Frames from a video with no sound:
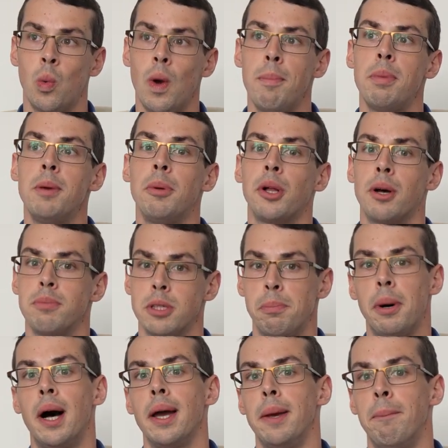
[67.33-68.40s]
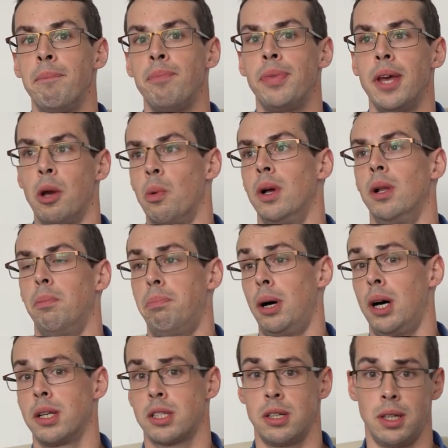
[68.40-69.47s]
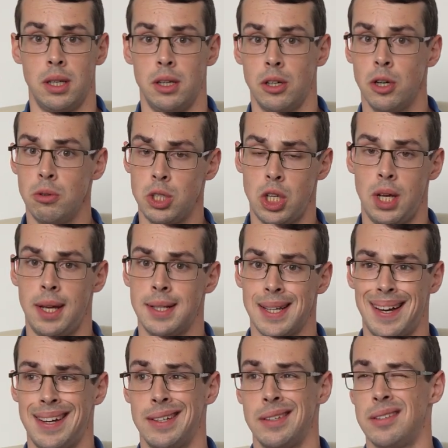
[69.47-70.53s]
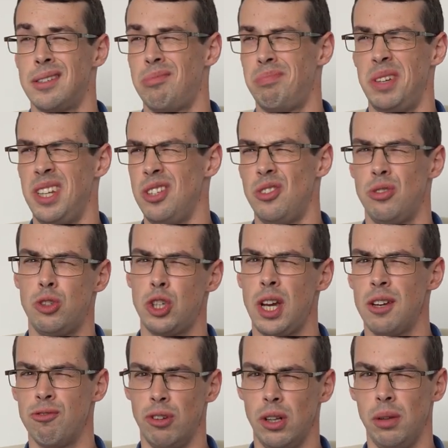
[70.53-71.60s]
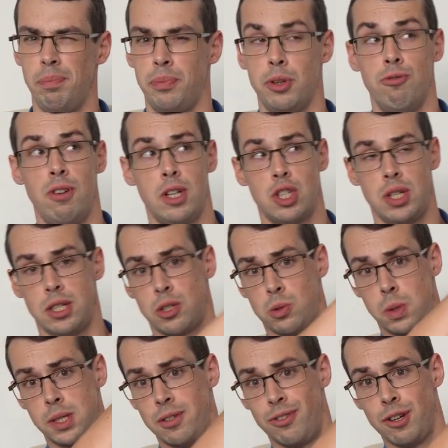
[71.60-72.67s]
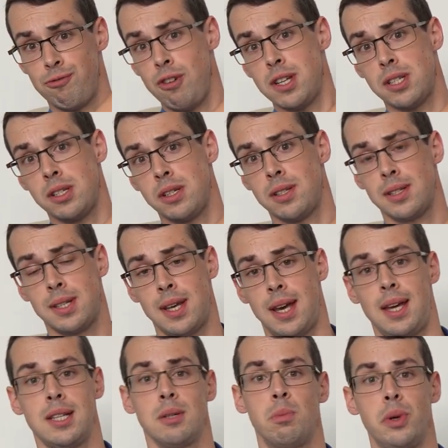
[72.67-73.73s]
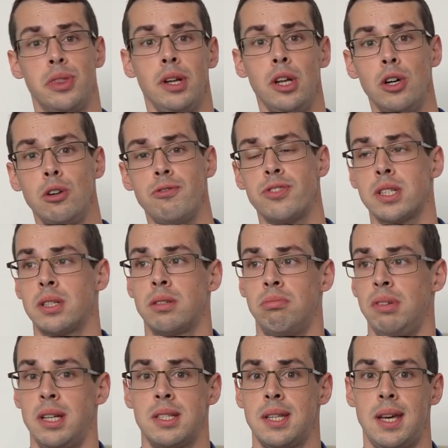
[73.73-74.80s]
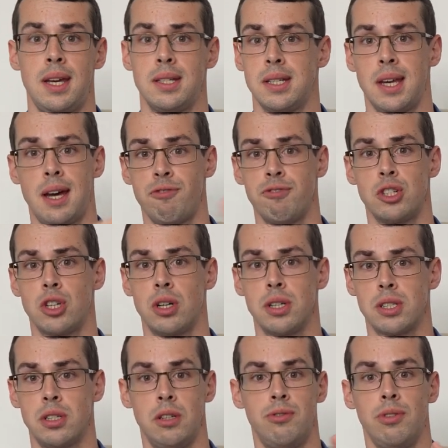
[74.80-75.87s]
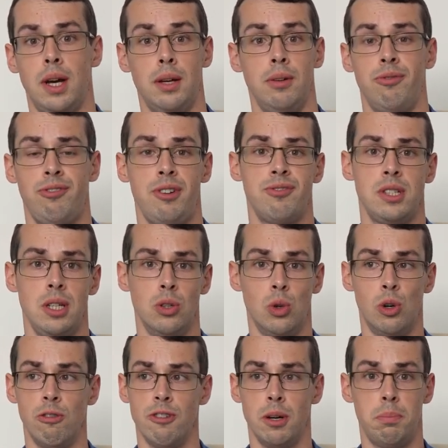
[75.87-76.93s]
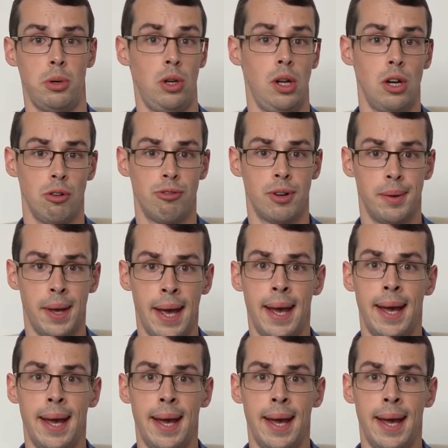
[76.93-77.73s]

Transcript: When people come to buy, they will barter and negotiate, and in general, the richest 25 residents end up with the loaves, let's say at an average cost of uh, 15 aura per loaf.